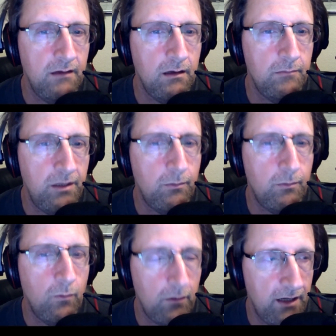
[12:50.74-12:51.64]

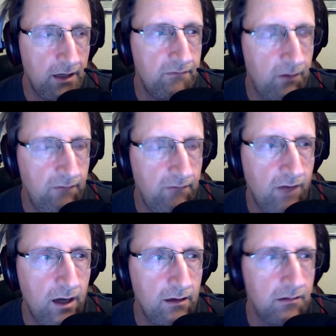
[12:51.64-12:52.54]
people will get very
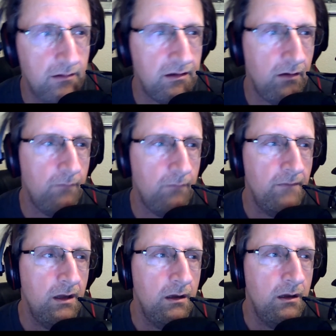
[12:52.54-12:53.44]
violent. So
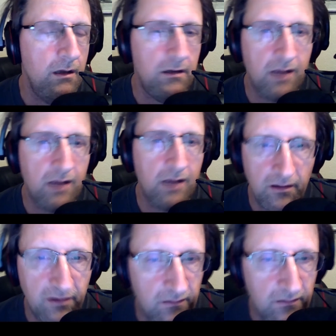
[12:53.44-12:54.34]
it's got
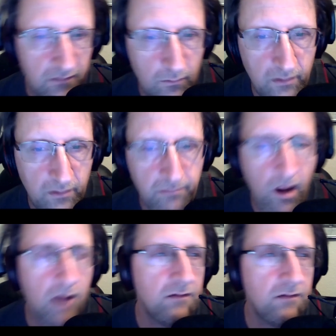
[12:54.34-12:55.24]
nothing to do with
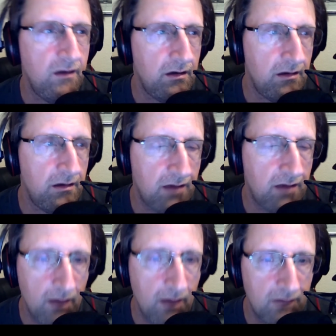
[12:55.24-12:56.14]
politics. It's got
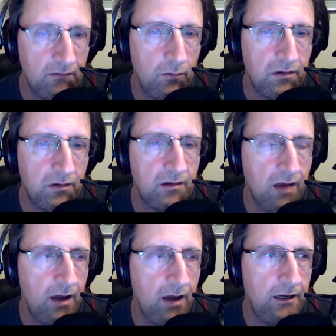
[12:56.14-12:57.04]
a lot to do with
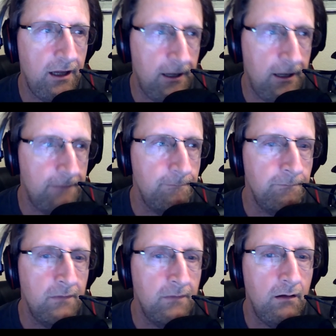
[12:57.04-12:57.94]
society and
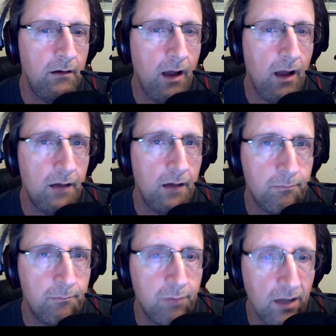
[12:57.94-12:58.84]
God's
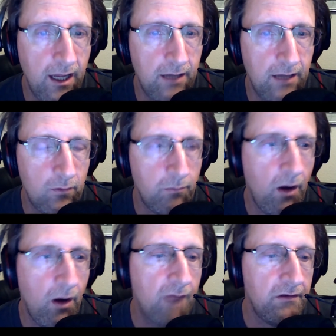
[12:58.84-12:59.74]
plan or
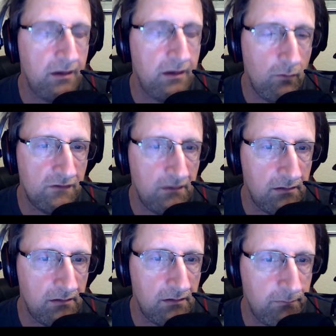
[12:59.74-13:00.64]
prophecy, which
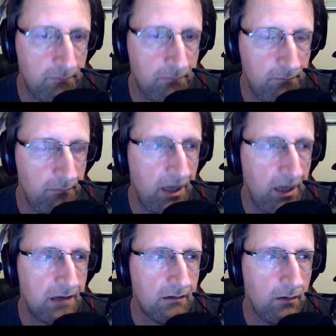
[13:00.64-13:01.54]
is
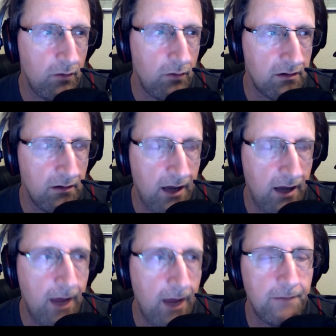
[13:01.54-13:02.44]
basically what's going to
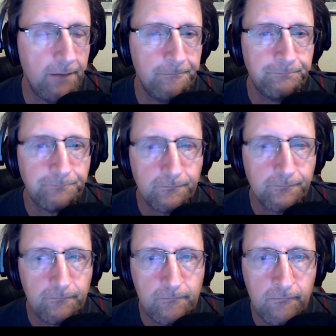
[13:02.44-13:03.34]
happen.
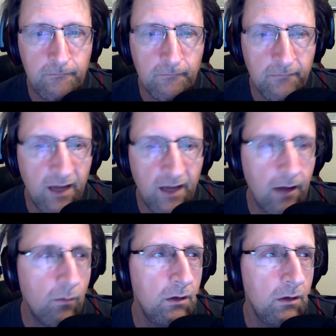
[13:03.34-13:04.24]
Now,